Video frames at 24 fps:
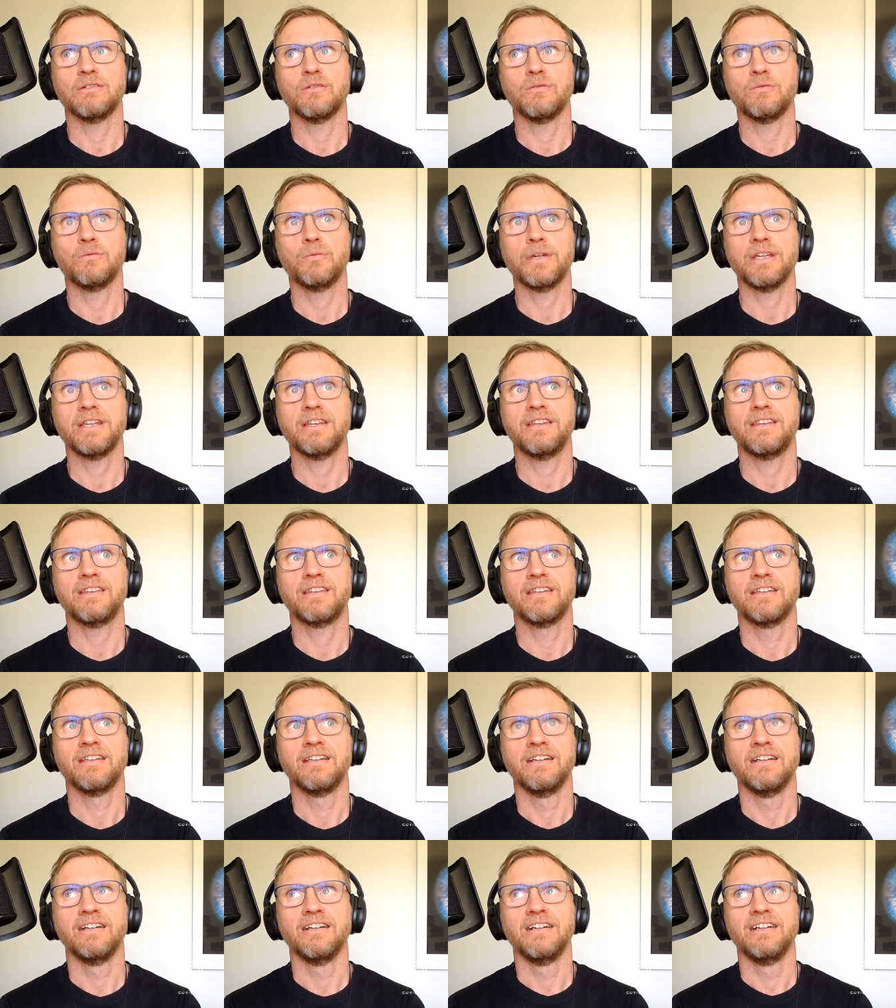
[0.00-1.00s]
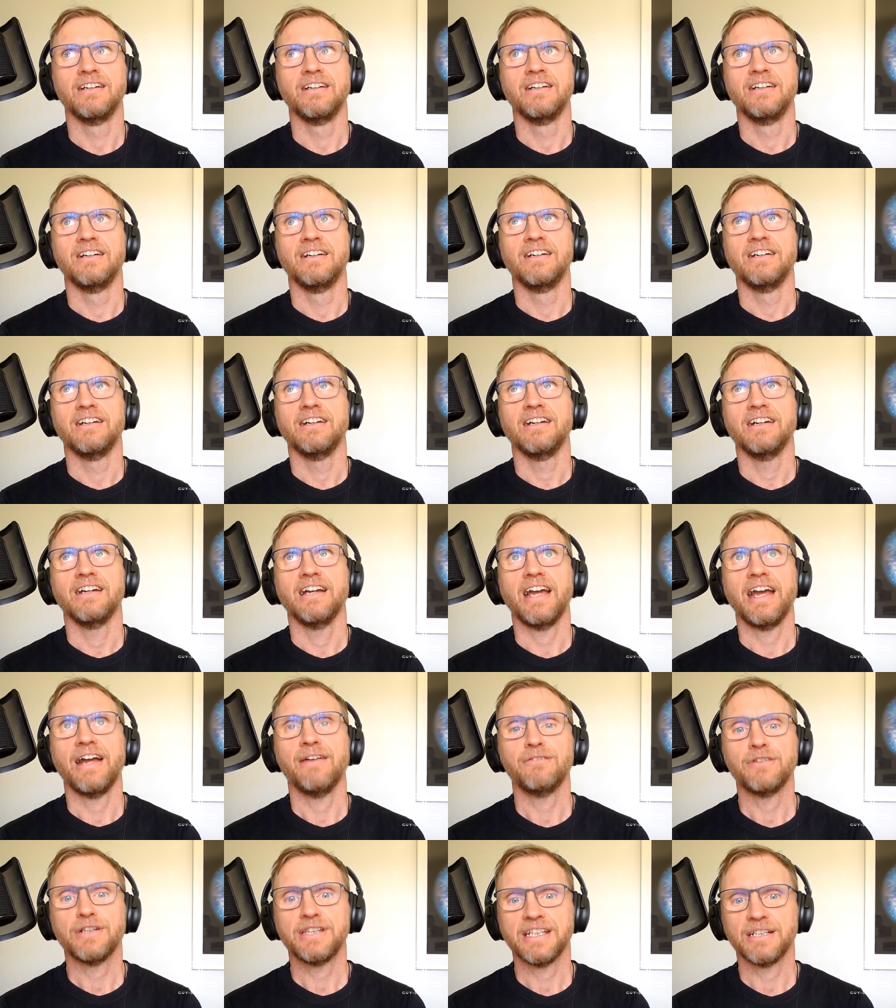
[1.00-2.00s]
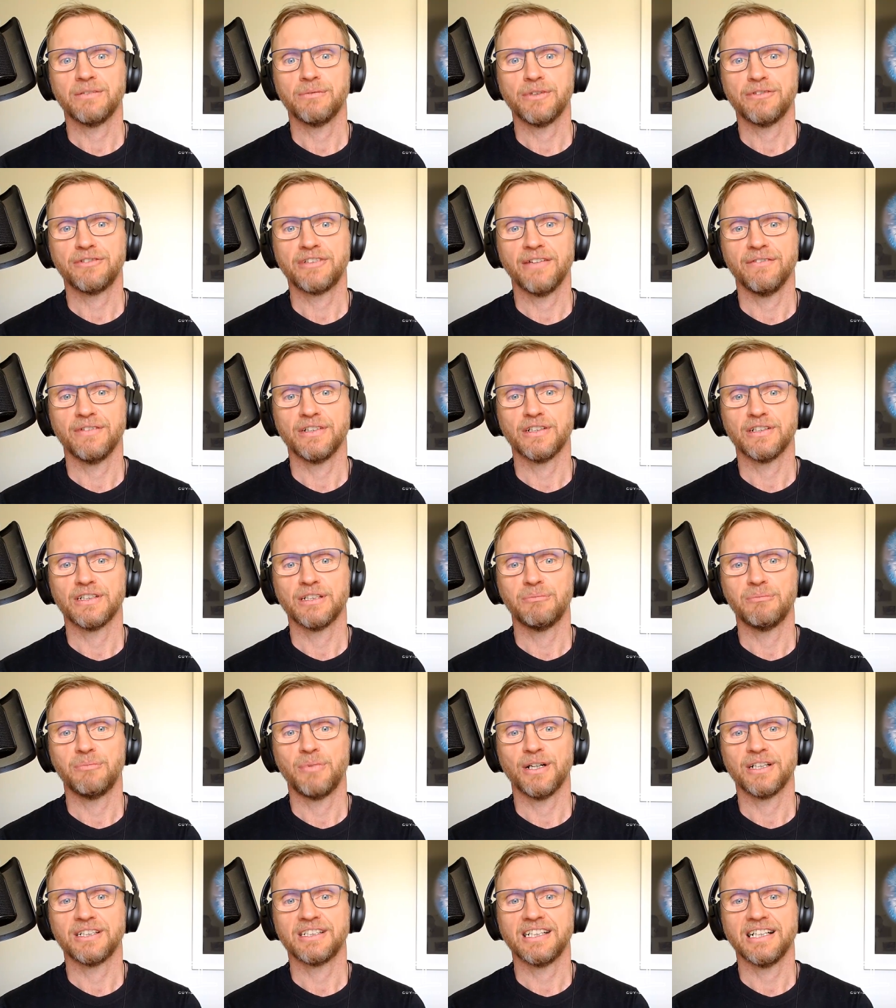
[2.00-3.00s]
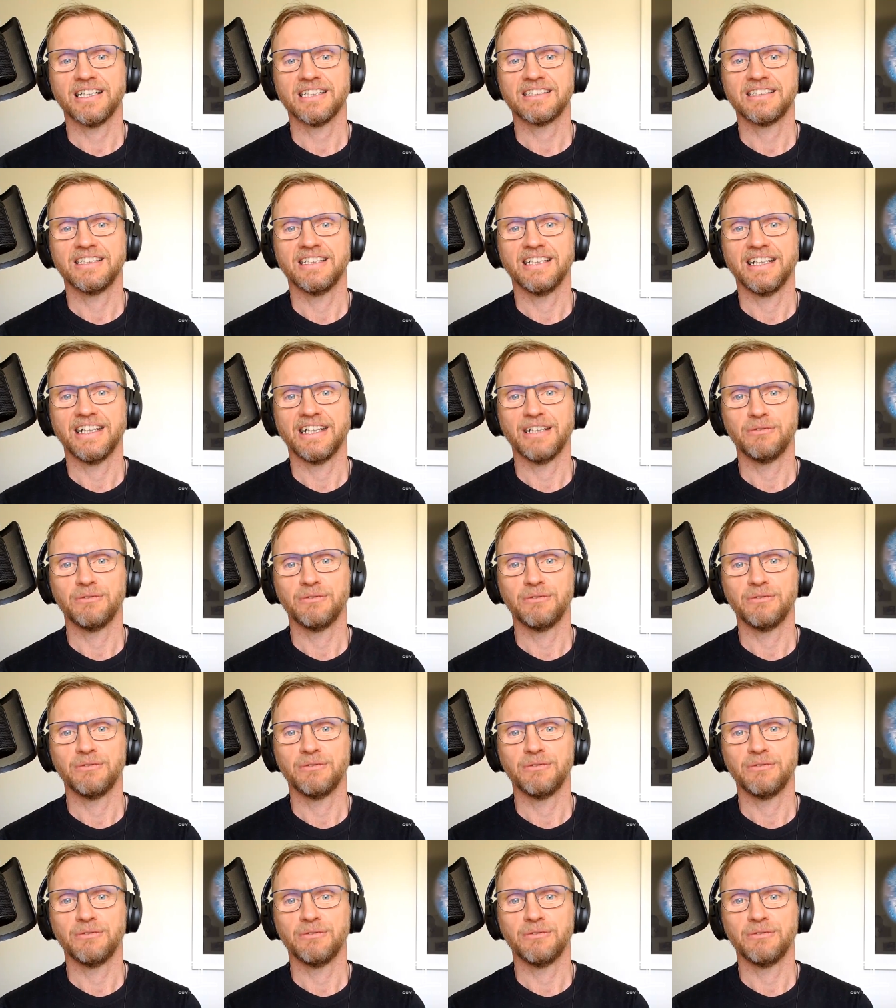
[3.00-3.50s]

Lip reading: With everything we've covered on the podcast today,